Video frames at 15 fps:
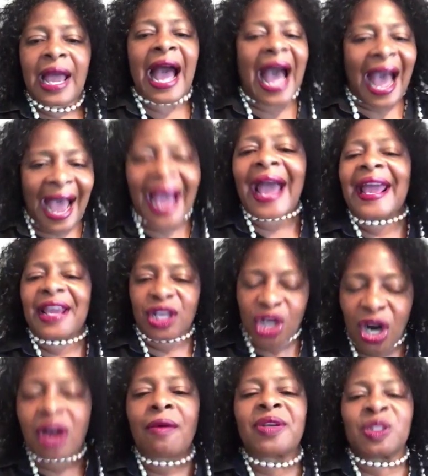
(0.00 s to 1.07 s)
I
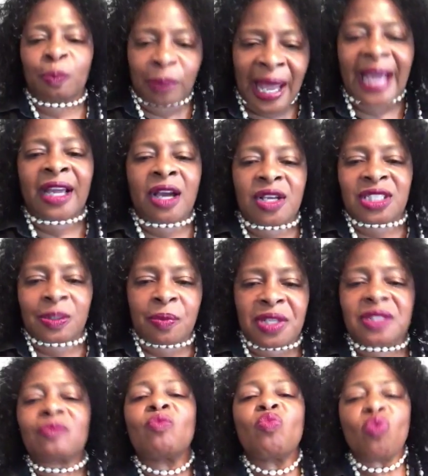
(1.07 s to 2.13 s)
encourage black
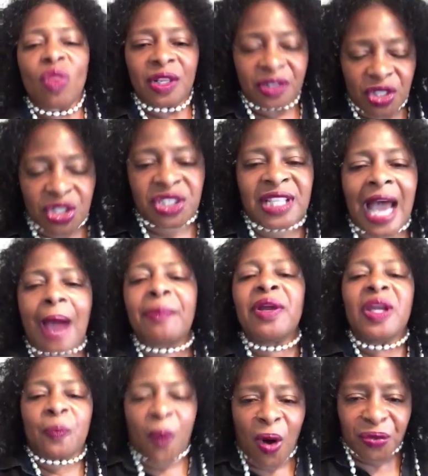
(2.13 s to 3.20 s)
customers to stop
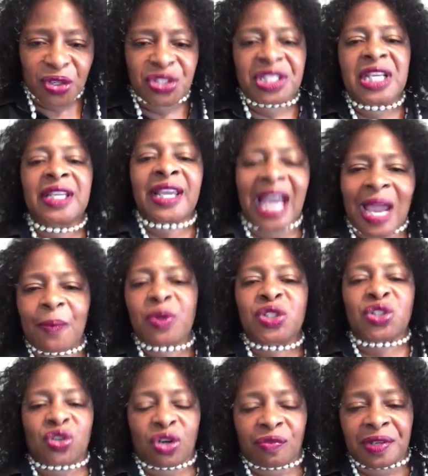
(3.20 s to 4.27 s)
purchasing cable
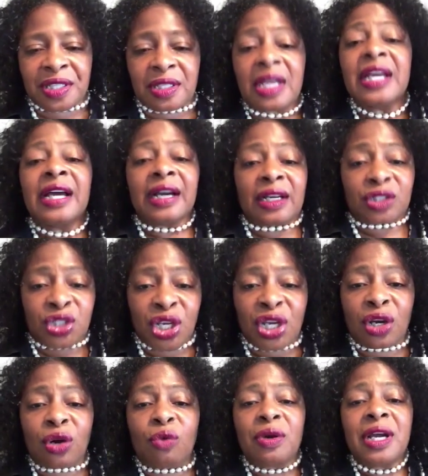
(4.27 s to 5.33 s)
service
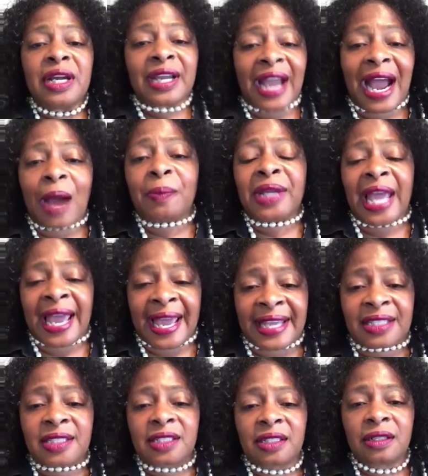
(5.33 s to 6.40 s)
until
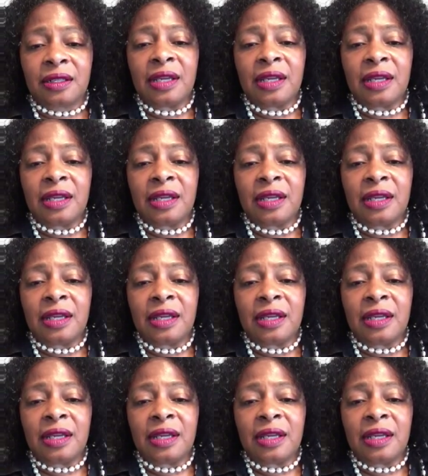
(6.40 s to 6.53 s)
Comcast